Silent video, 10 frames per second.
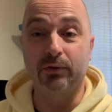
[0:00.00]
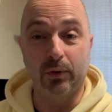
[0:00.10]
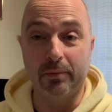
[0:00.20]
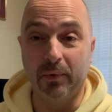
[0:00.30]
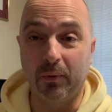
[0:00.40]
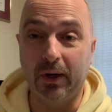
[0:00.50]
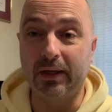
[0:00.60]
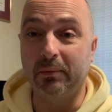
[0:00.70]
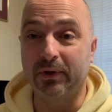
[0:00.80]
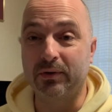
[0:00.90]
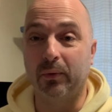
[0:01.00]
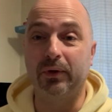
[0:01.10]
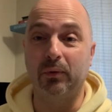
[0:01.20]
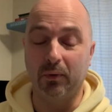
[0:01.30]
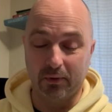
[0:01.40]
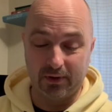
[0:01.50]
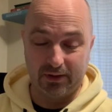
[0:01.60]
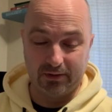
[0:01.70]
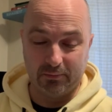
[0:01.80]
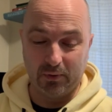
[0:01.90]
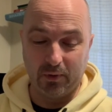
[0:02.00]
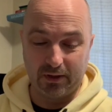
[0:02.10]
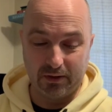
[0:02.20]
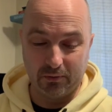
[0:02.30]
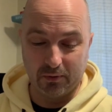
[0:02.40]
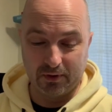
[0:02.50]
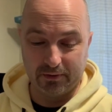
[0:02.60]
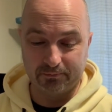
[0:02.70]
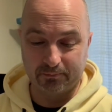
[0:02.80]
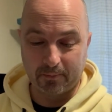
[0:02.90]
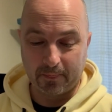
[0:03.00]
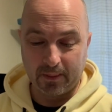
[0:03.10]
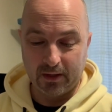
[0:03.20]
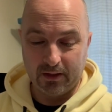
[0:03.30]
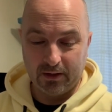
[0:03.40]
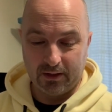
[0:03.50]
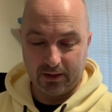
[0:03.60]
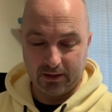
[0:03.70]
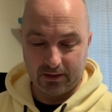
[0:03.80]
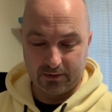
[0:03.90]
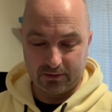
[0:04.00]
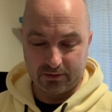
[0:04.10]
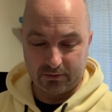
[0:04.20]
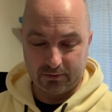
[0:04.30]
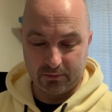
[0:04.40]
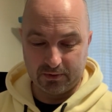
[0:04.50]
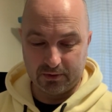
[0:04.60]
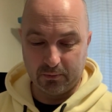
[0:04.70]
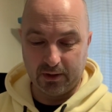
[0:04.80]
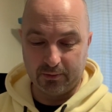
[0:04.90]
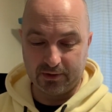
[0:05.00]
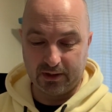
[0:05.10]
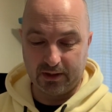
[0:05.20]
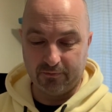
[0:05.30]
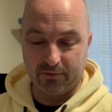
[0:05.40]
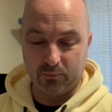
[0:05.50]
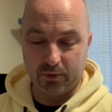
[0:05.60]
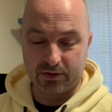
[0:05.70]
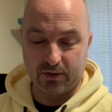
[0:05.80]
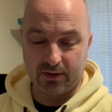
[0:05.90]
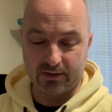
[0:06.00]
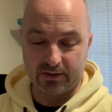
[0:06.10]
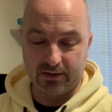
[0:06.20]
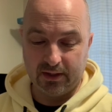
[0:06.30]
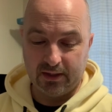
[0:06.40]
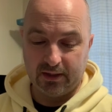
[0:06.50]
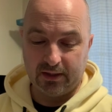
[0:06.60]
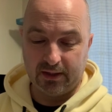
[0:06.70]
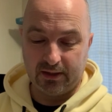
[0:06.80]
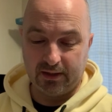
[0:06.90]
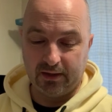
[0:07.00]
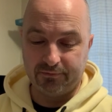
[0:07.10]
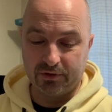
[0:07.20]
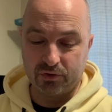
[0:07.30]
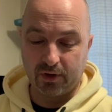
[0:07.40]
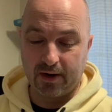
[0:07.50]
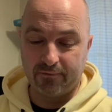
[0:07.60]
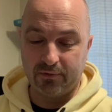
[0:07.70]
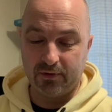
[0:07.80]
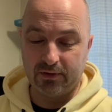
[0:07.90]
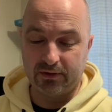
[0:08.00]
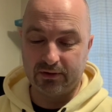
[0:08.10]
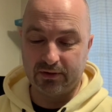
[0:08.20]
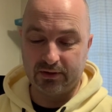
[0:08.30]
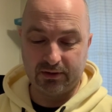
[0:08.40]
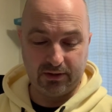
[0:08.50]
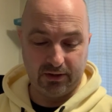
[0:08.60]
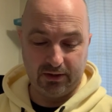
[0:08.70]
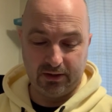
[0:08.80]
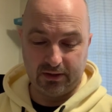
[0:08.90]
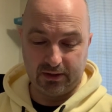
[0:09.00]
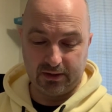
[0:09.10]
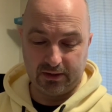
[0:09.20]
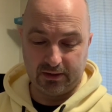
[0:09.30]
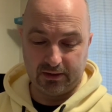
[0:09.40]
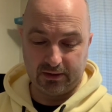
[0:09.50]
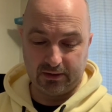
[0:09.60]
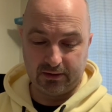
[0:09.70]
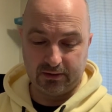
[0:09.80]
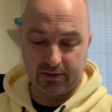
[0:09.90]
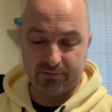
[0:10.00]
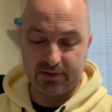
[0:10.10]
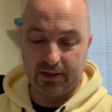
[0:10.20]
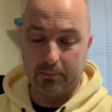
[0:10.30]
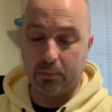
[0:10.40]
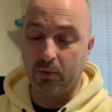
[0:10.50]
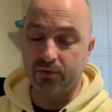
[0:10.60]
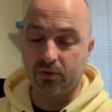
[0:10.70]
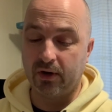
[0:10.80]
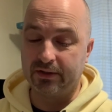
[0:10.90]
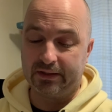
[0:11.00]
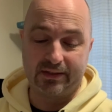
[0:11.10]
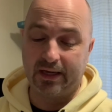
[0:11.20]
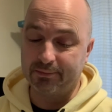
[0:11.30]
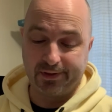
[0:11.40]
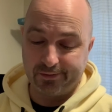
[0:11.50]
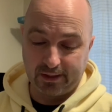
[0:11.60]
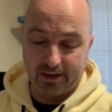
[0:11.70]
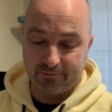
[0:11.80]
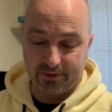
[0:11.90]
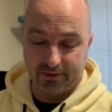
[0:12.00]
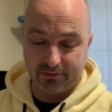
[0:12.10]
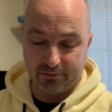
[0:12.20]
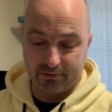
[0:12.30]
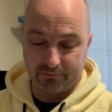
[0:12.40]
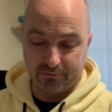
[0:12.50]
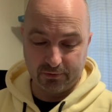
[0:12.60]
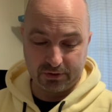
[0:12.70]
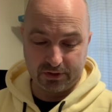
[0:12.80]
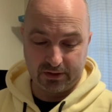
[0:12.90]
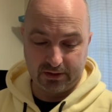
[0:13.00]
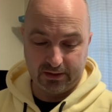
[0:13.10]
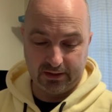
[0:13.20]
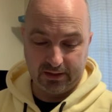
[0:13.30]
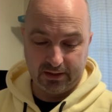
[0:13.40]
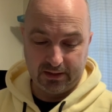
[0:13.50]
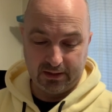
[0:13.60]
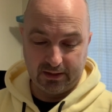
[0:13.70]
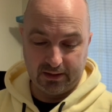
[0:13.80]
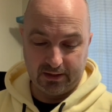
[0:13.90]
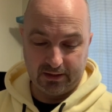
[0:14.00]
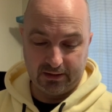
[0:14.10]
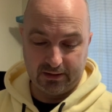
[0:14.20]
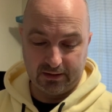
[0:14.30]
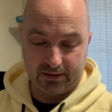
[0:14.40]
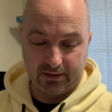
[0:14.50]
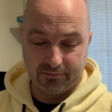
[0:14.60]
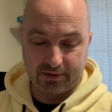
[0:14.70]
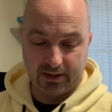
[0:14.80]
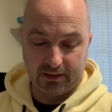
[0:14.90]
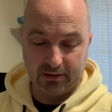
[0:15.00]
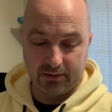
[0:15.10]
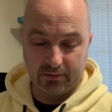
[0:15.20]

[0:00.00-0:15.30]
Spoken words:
to Milwaukee, but it's going to Oregon, Milwaukee, Oregon. So it wasn't the one I was thinking of in Wisconsin. They love to travel. She loves seeing post-crossing stamps. I don't have any of those, unfortunately. And loves getting